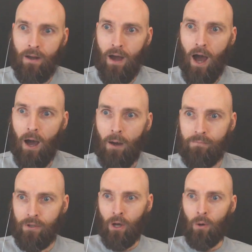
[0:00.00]

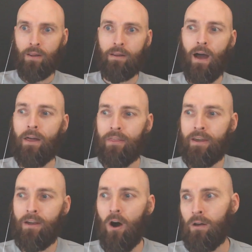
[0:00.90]
I
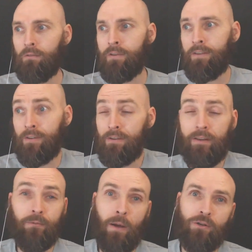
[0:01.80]
think all of these,
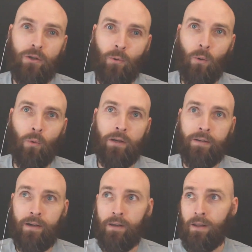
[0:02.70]
especially when we
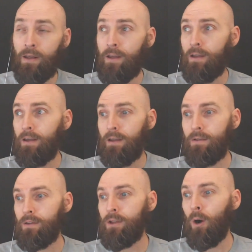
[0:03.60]
did,
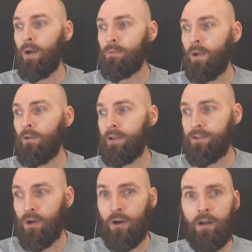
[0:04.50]
it really
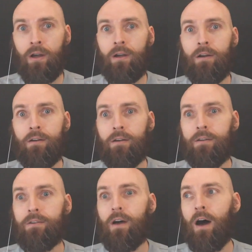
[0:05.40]
took
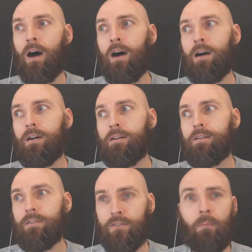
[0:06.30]

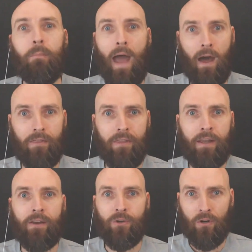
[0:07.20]
some math, and
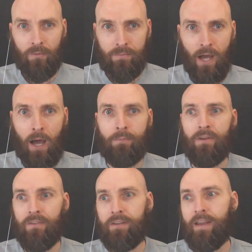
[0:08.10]
it took some time to
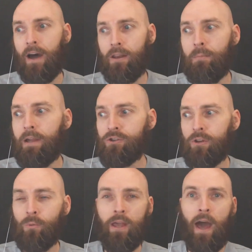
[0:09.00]
sit down and make sure
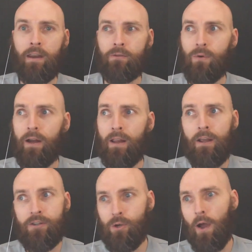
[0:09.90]
that we had it right.
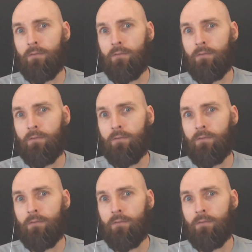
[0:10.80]
Do you have